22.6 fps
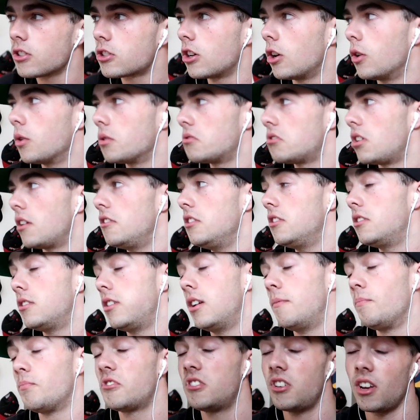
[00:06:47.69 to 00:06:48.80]
So 70,
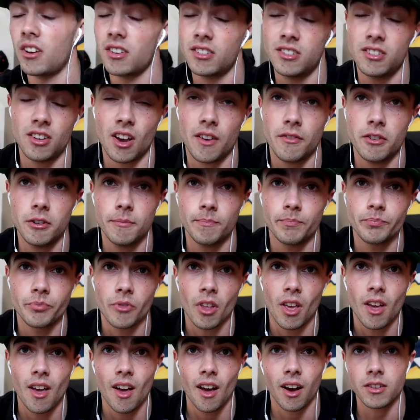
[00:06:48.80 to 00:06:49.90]
67,
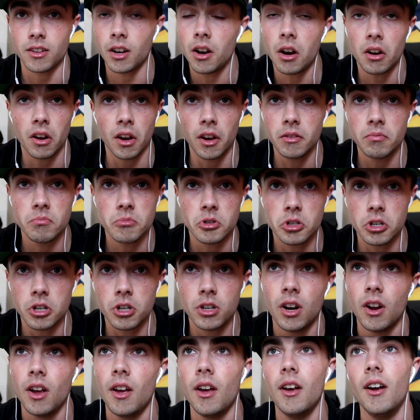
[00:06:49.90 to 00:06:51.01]
I was like, okay,
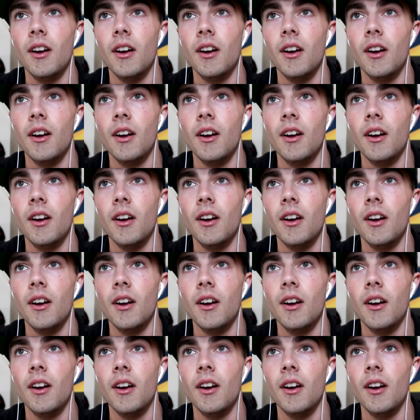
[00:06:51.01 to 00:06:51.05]
sure.